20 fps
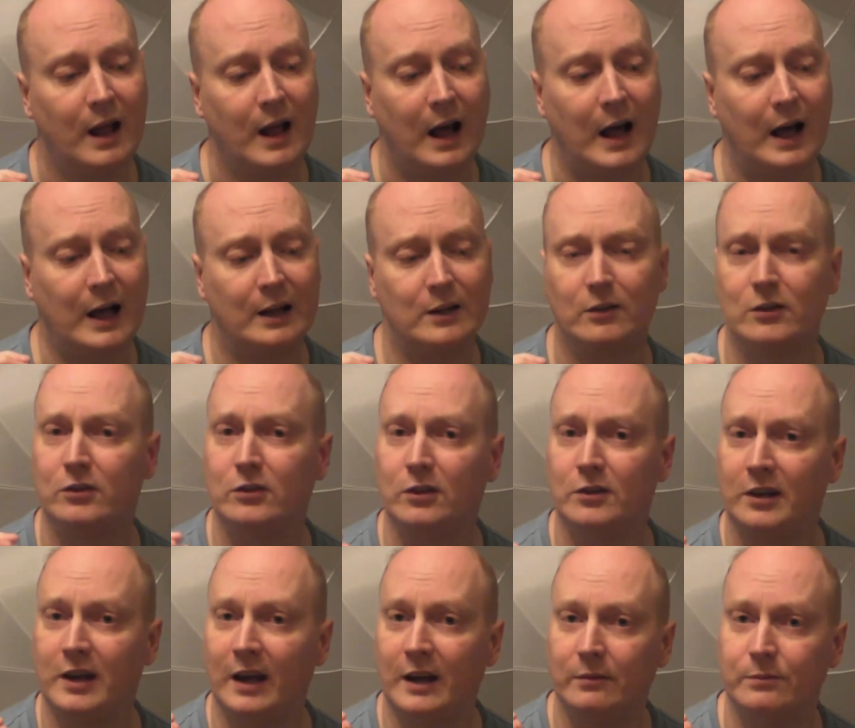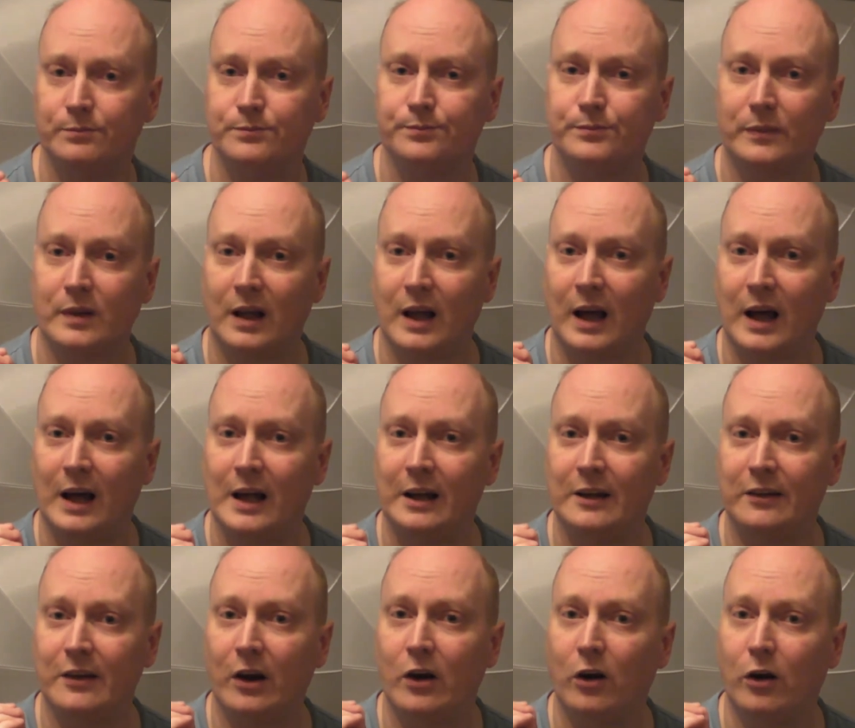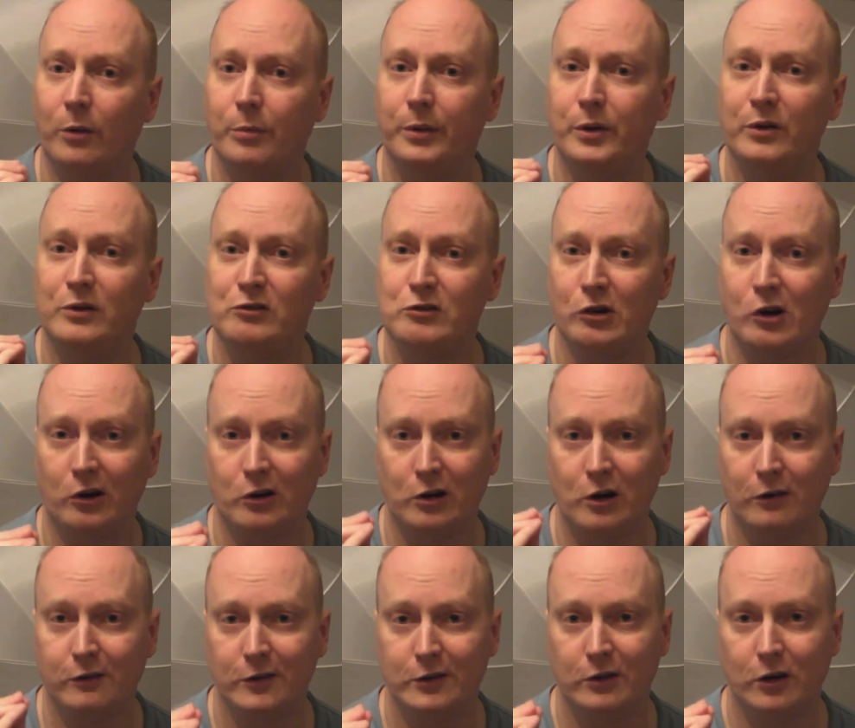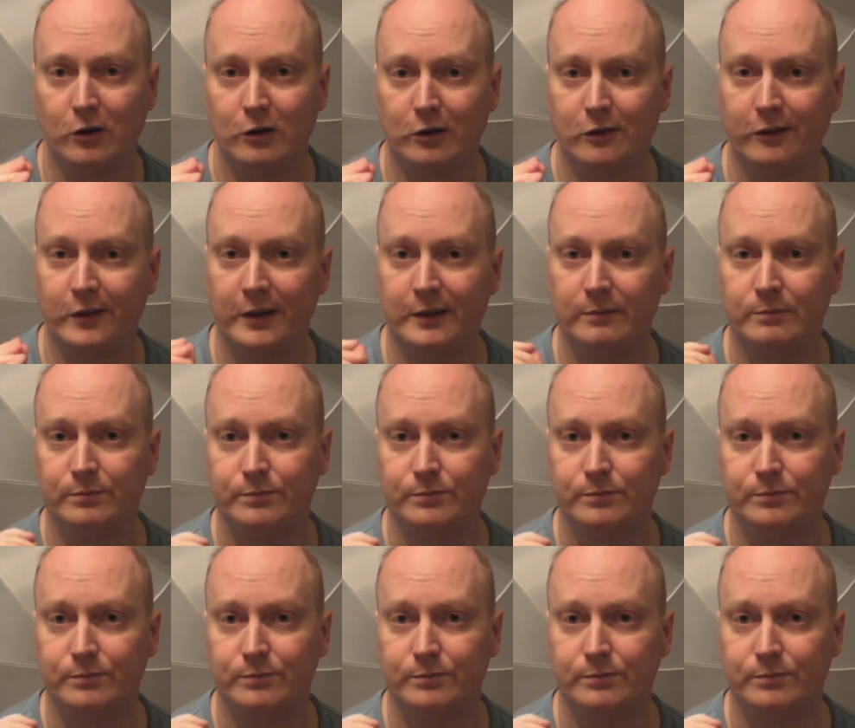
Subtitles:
and study it. And I hope you enjoy your photography.